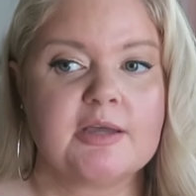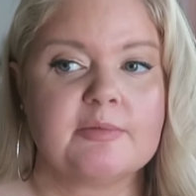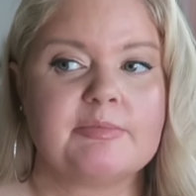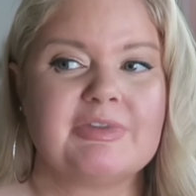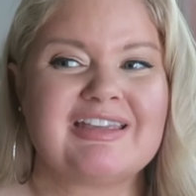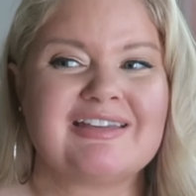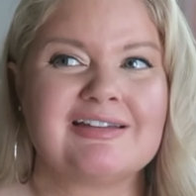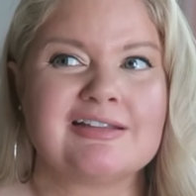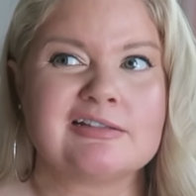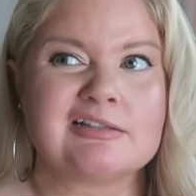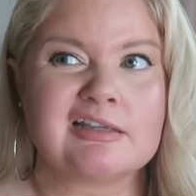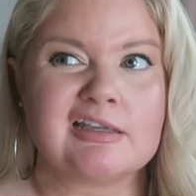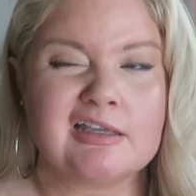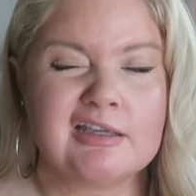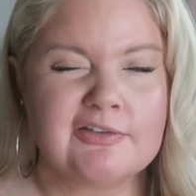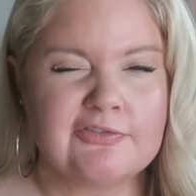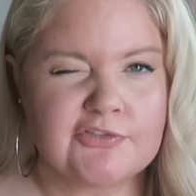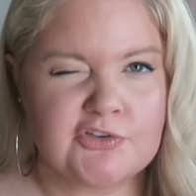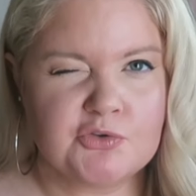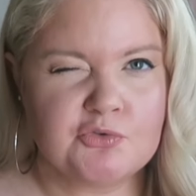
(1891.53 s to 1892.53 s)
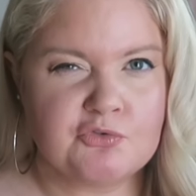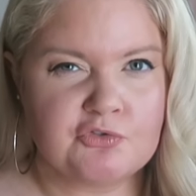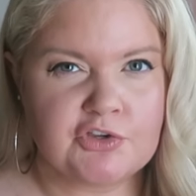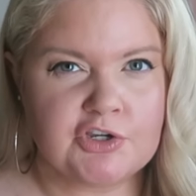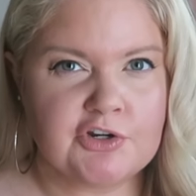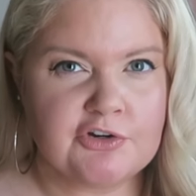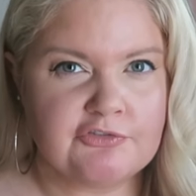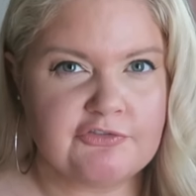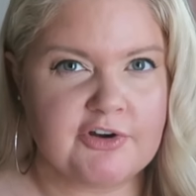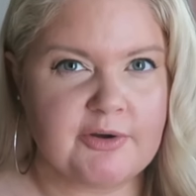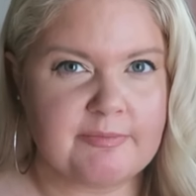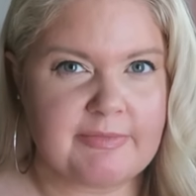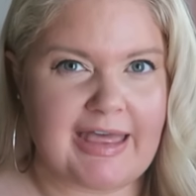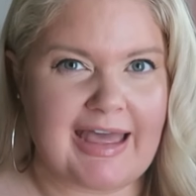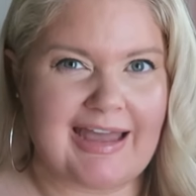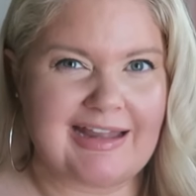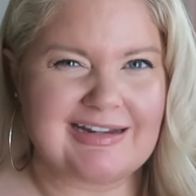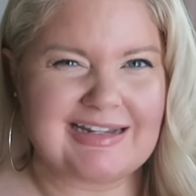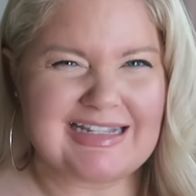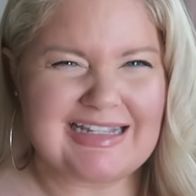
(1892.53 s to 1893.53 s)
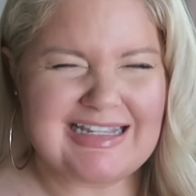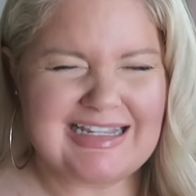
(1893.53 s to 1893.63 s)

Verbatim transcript: because if you veer from that